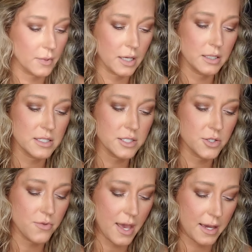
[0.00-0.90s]
And let's
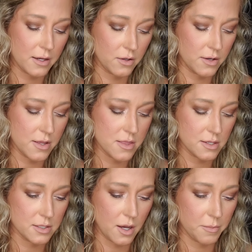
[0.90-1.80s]
do that on the
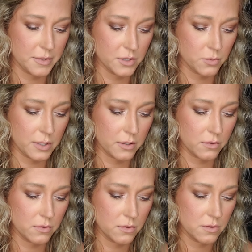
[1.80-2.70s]
top as well.